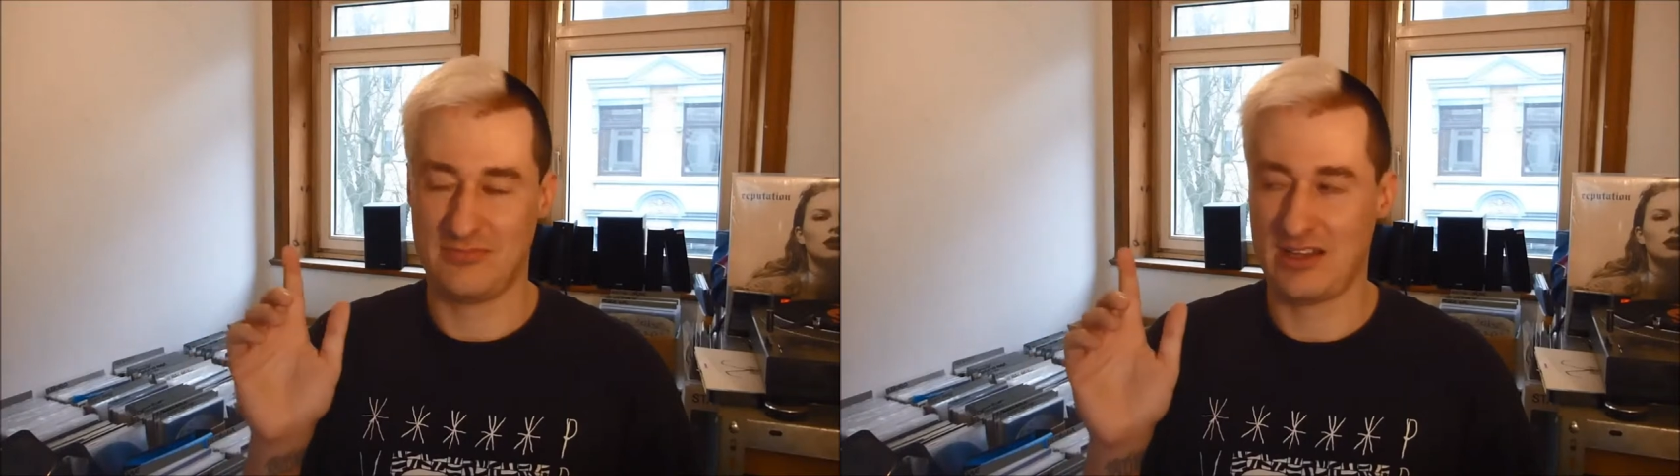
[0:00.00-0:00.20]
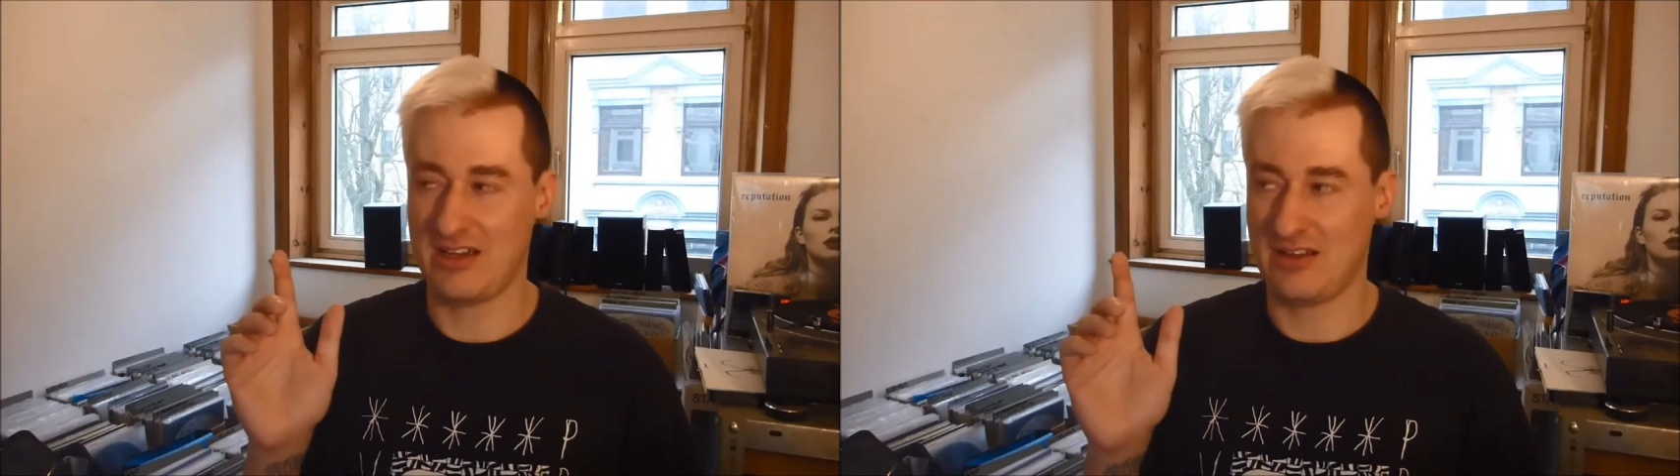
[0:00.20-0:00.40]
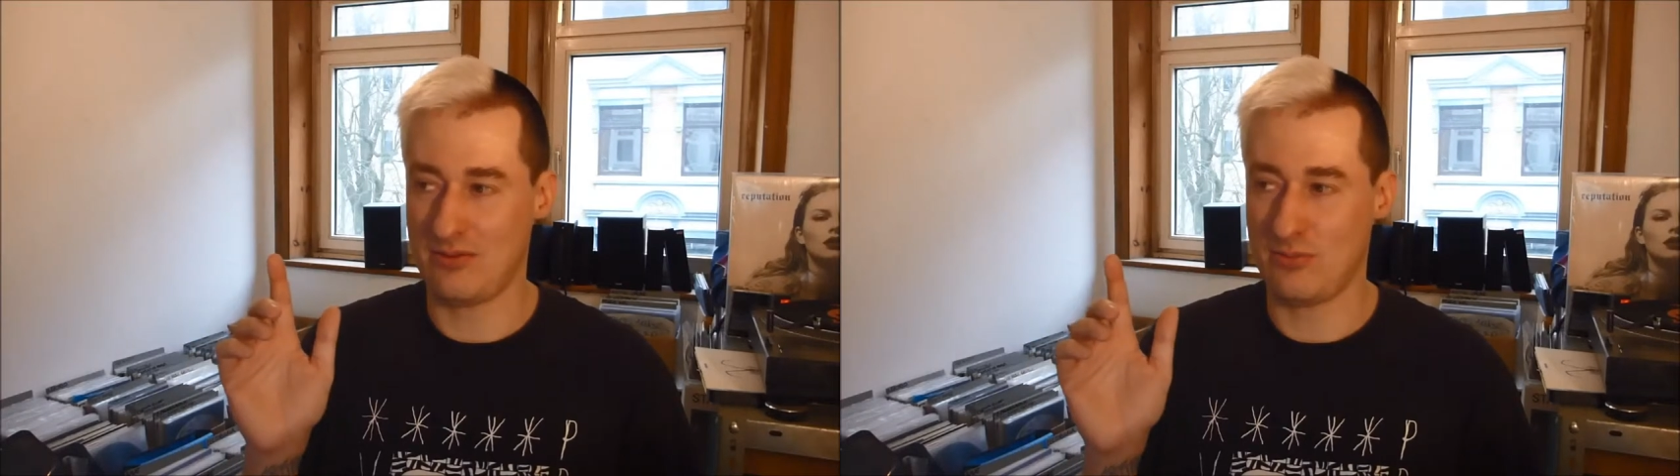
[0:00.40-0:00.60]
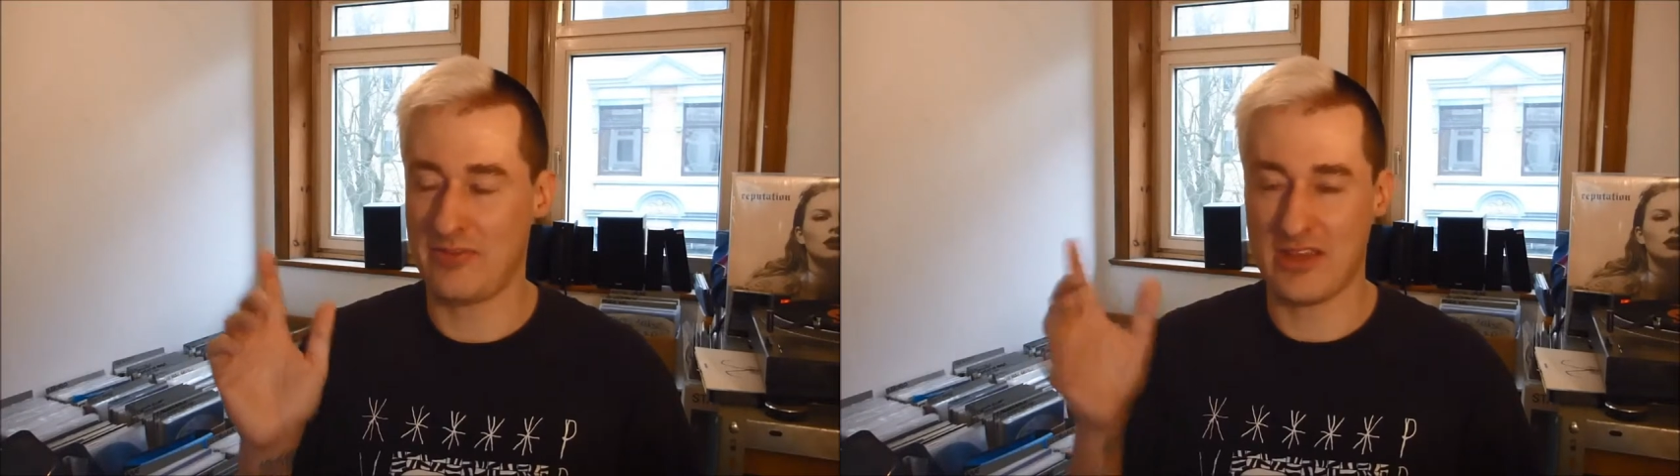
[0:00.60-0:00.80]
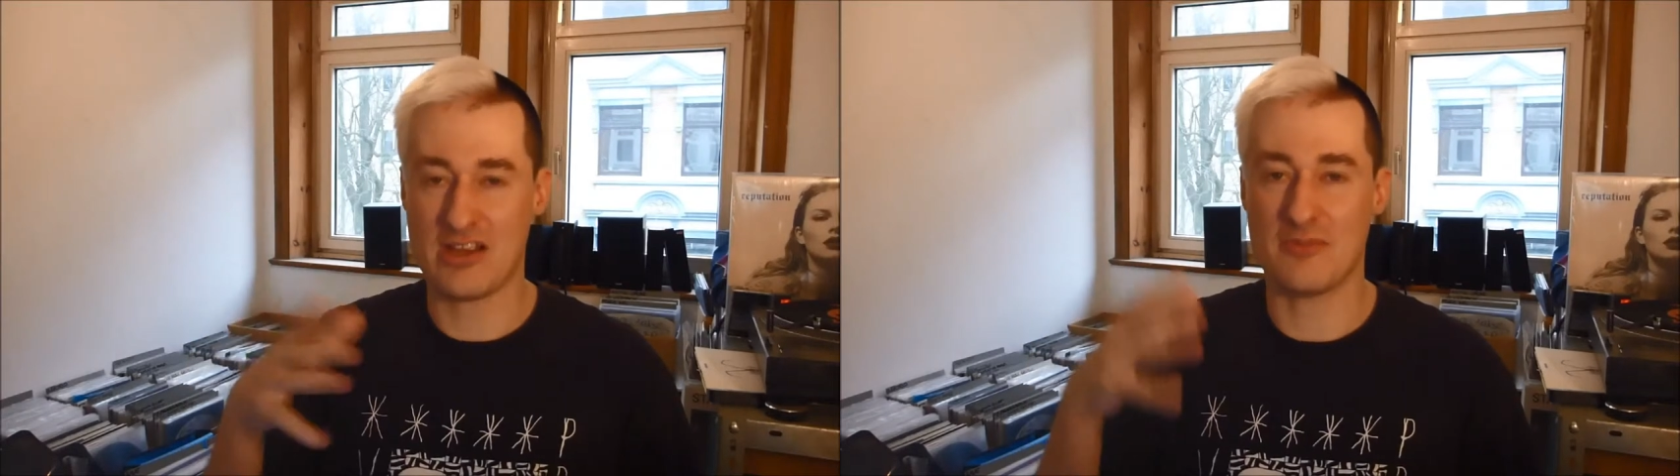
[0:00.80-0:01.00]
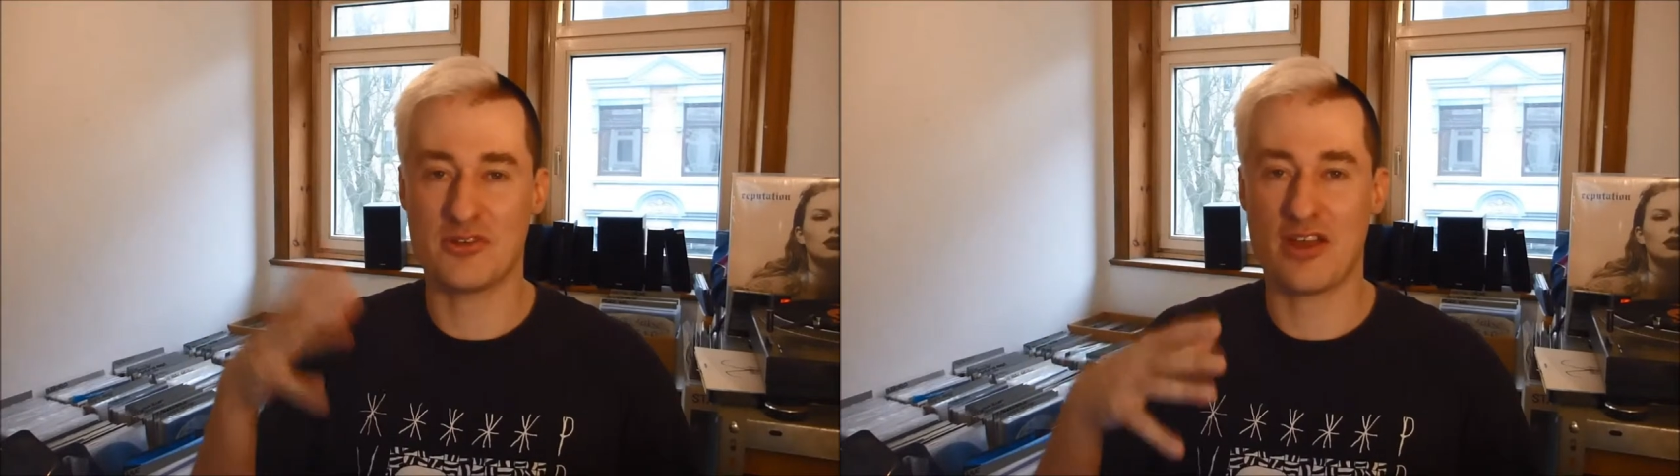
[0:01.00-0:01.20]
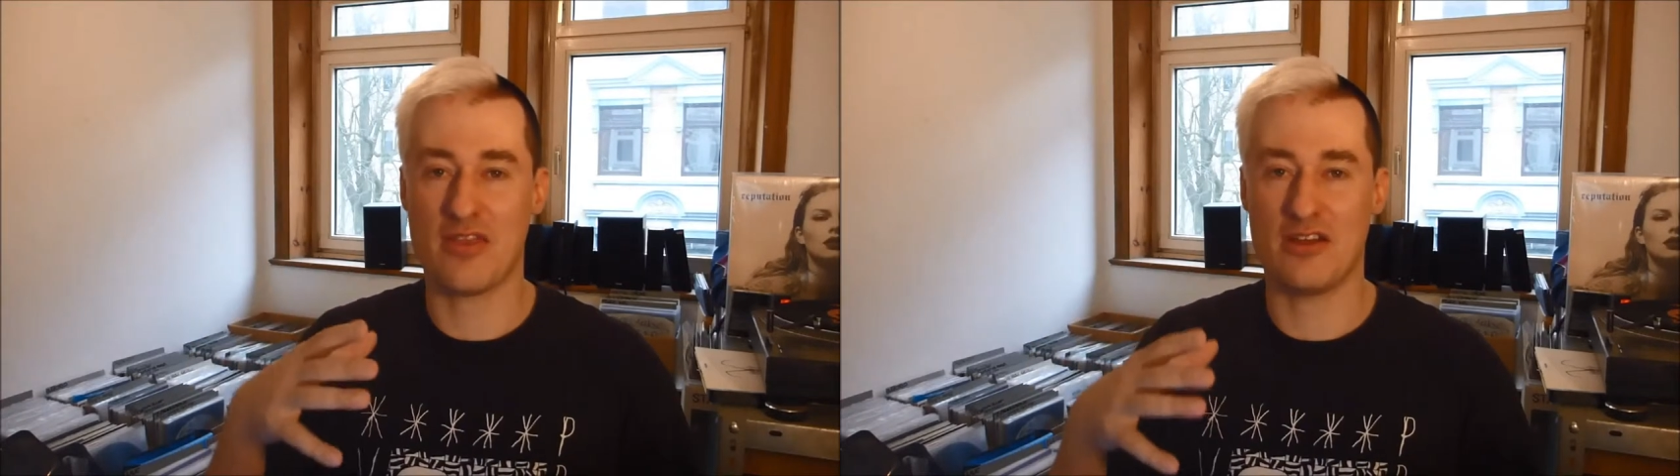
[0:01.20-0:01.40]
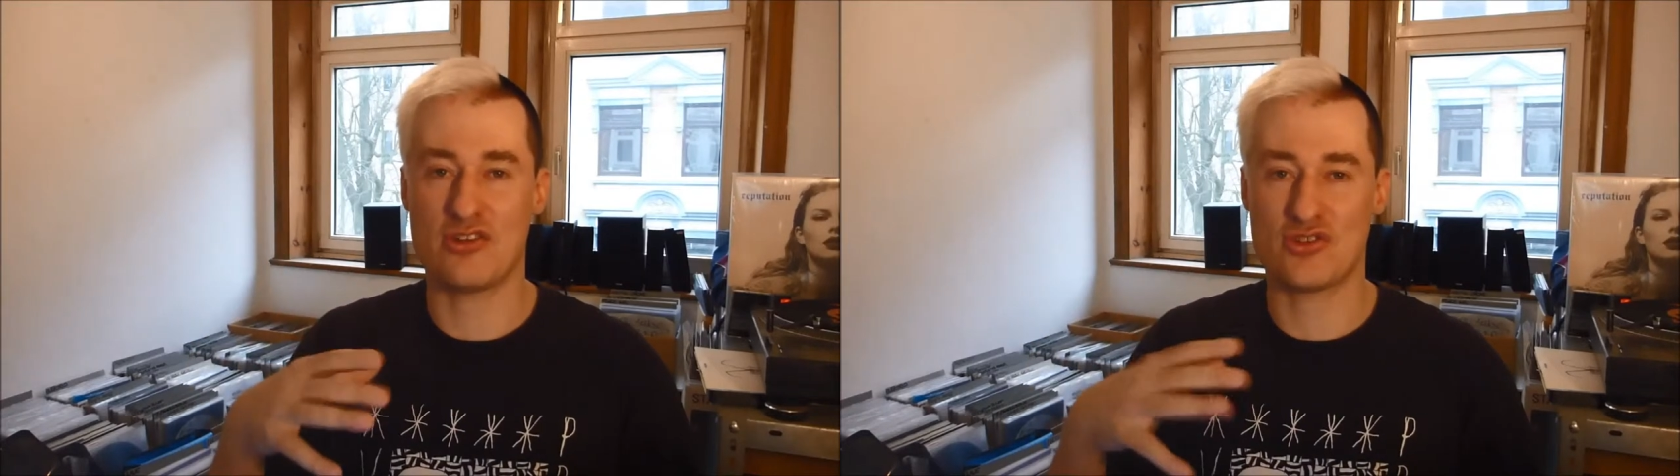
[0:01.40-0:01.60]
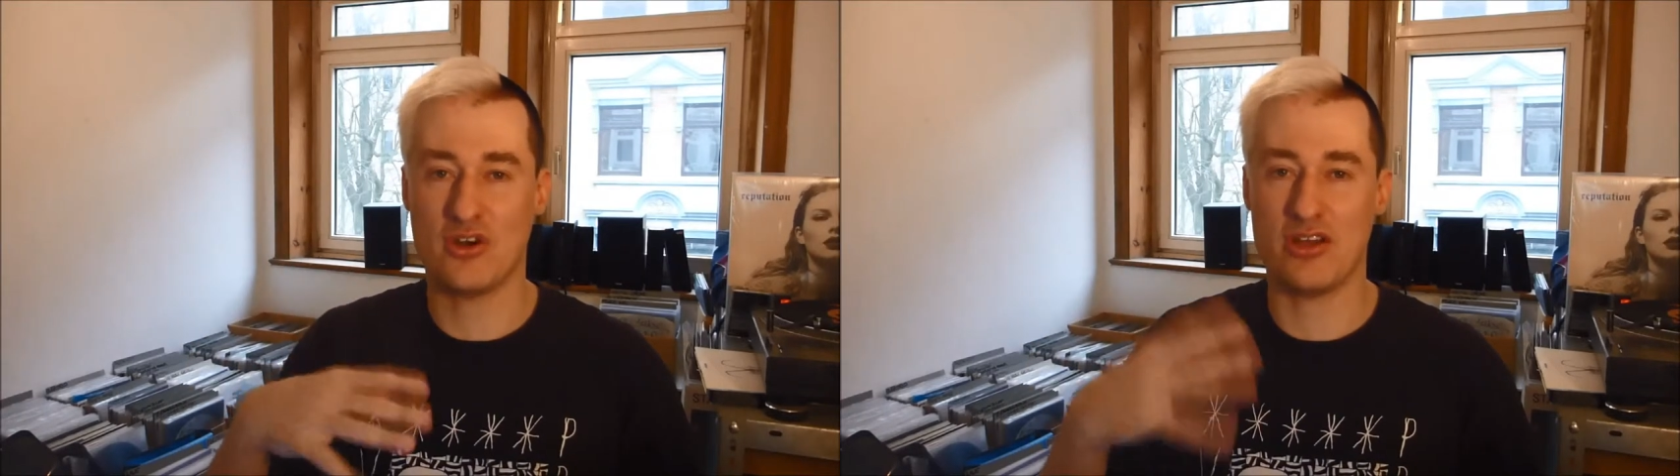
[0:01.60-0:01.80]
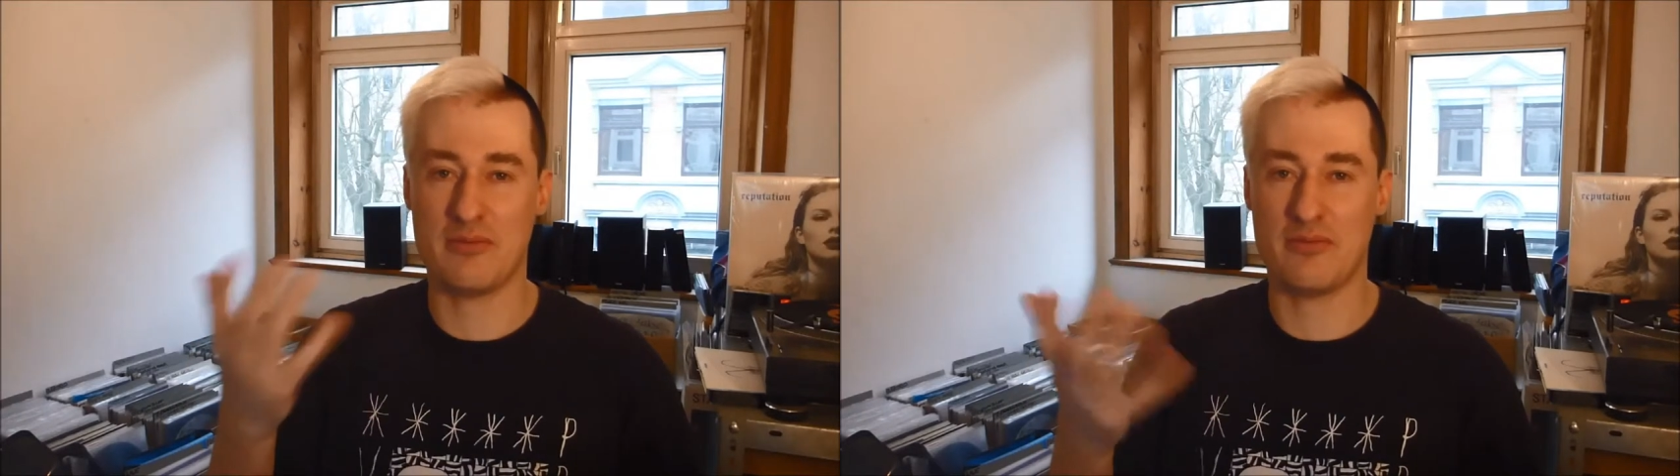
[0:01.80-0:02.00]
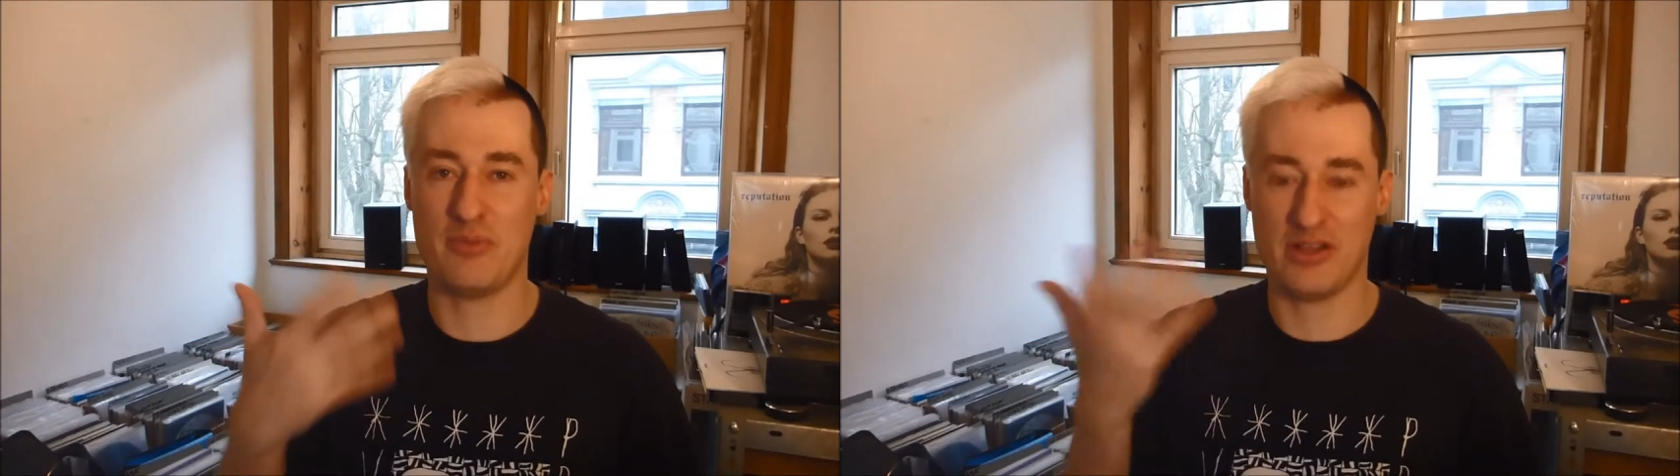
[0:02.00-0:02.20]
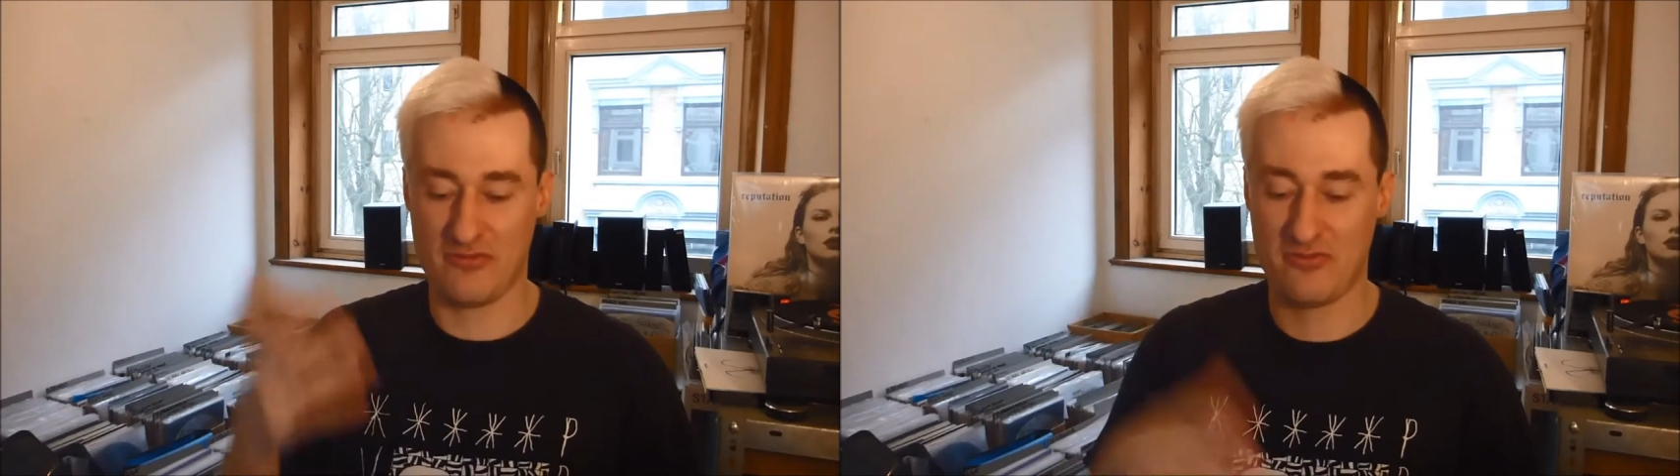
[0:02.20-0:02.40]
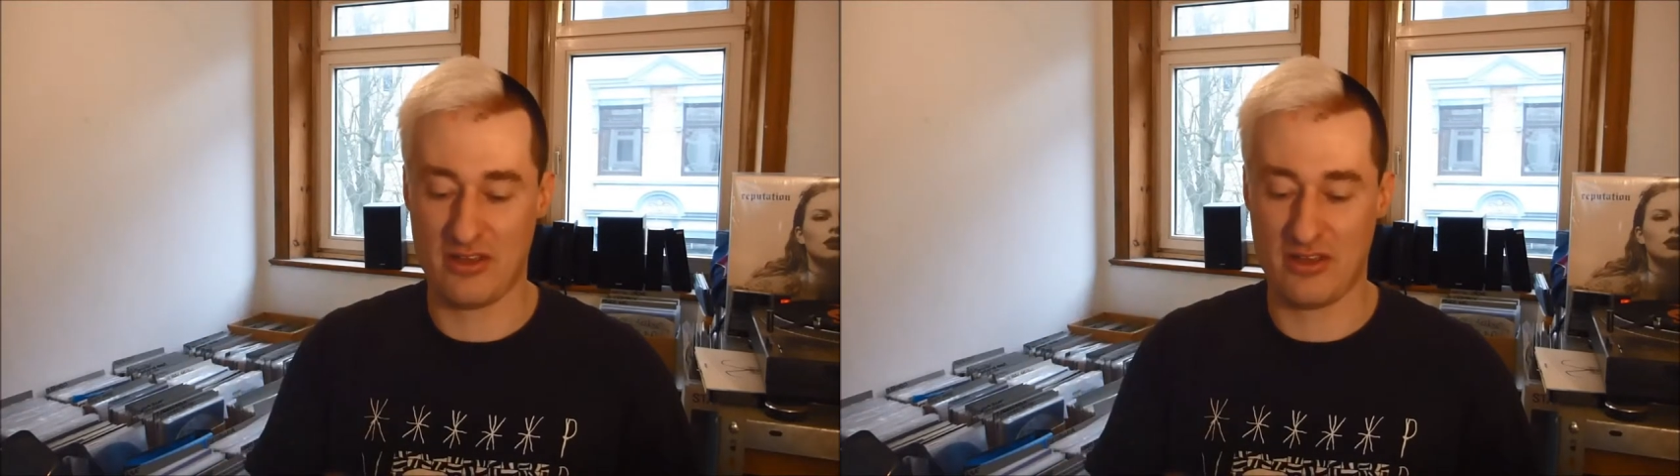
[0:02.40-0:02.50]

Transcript: yeah when they come together and join and build